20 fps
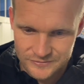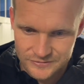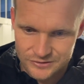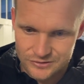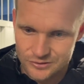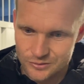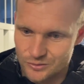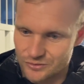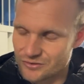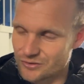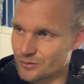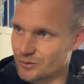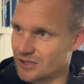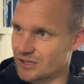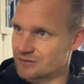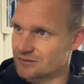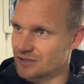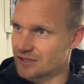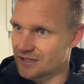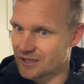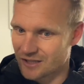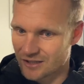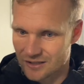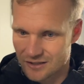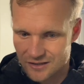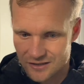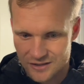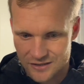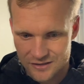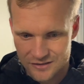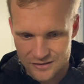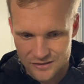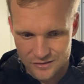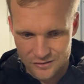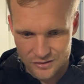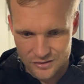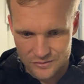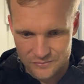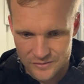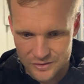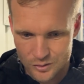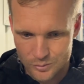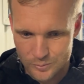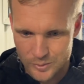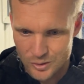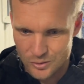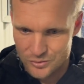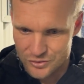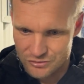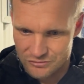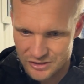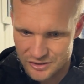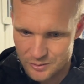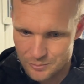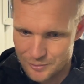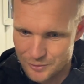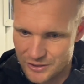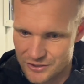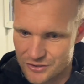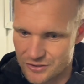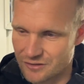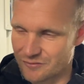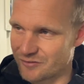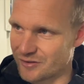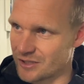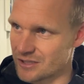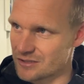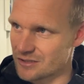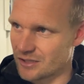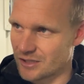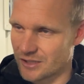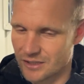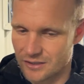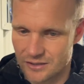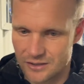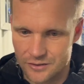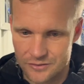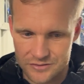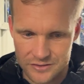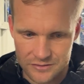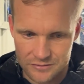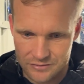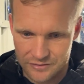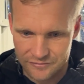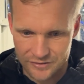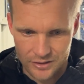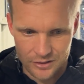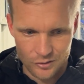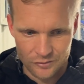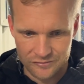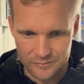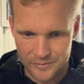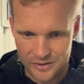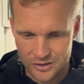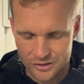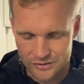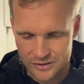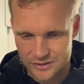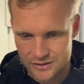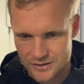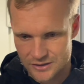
two lads linking, and then, you know, the composure under pressure to finish like he did. It was a terrific goal from Dara.